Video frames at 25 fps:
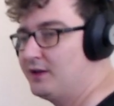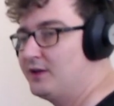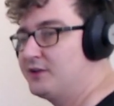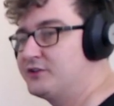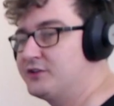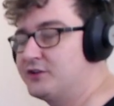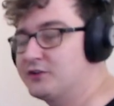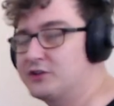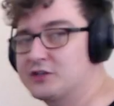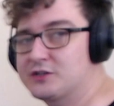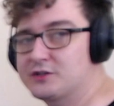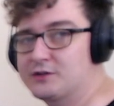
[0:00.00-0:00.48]

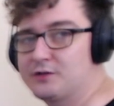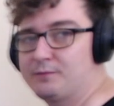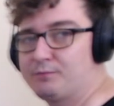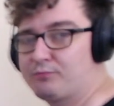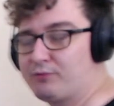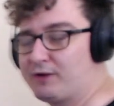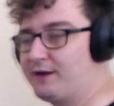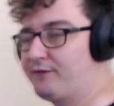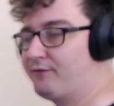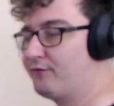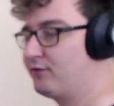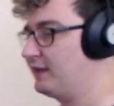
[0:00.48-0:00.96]
So just
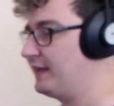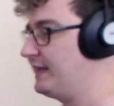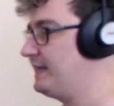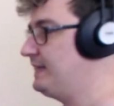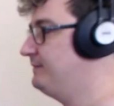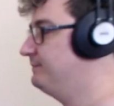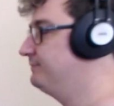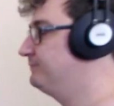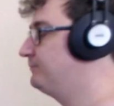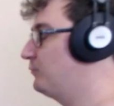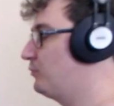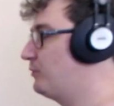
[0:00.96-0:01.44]

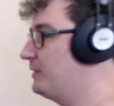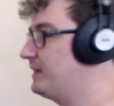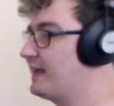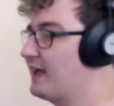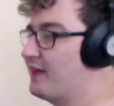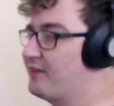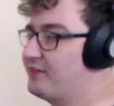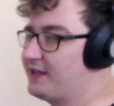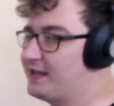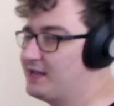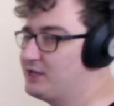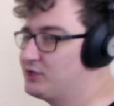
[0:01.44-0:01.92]
briefly, we
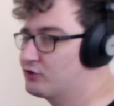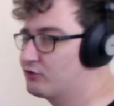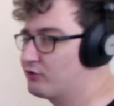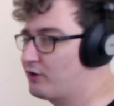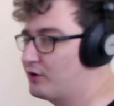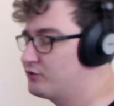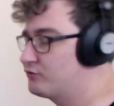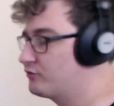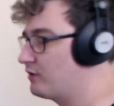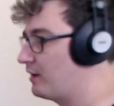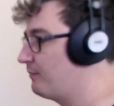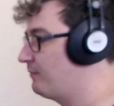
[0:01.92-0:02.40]
get the
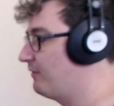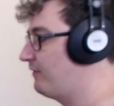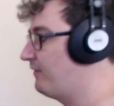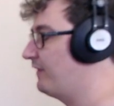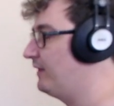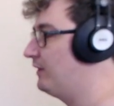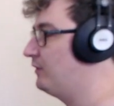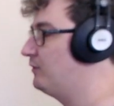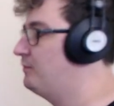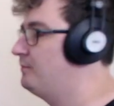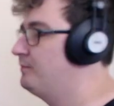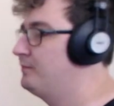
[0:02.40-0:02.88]
intro drum
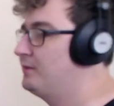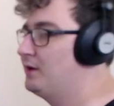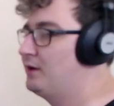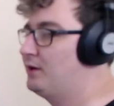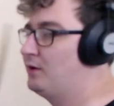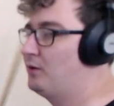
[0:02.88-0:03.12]
fill.